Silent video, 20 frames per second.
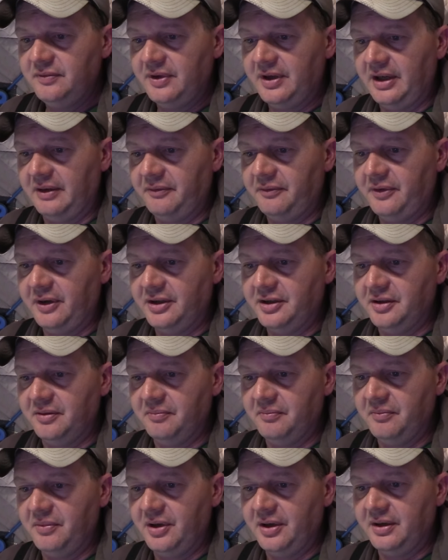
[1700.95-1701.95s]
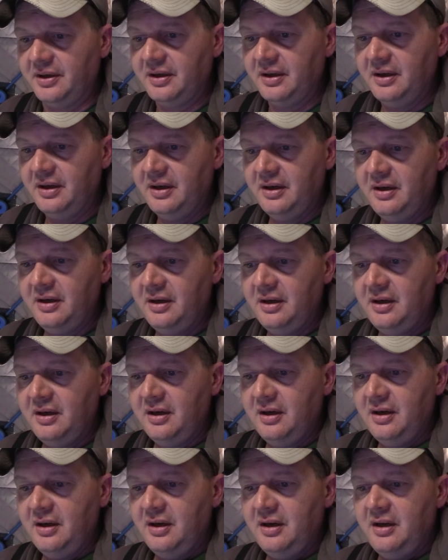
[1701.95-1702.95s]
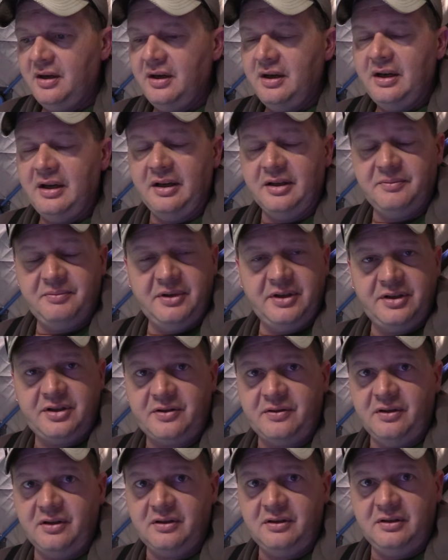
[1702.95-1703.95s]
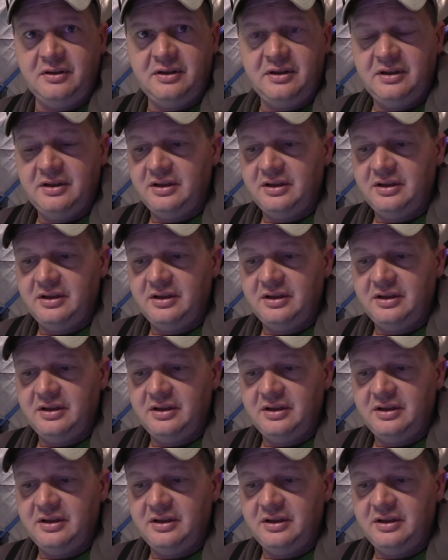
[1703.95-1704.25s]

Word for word: at fishing, but it's been a struggle.